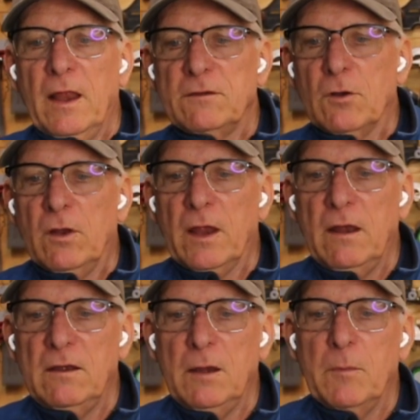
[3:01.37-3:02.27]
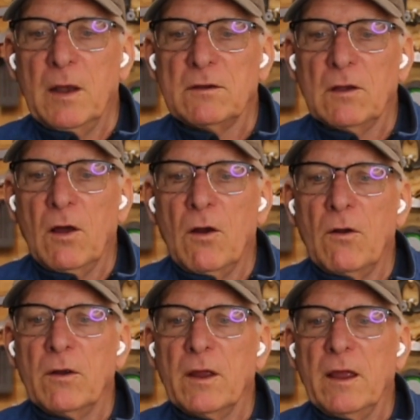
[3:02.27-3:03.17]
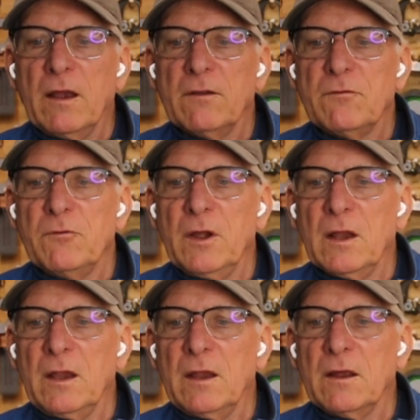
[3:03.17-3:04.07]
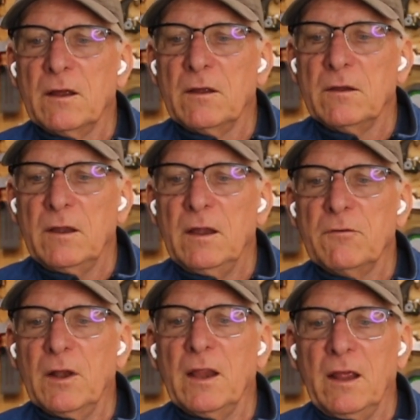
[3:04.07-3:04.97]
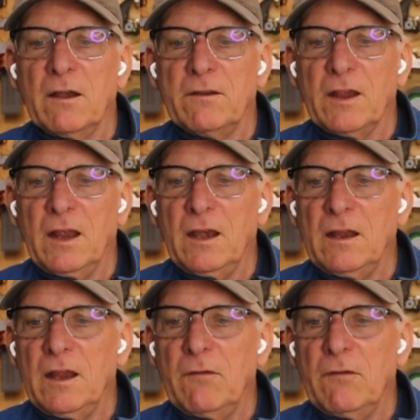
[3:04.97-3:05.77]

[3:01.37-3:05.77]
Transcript: and that's only 18 minutes long, and it's really entertaining,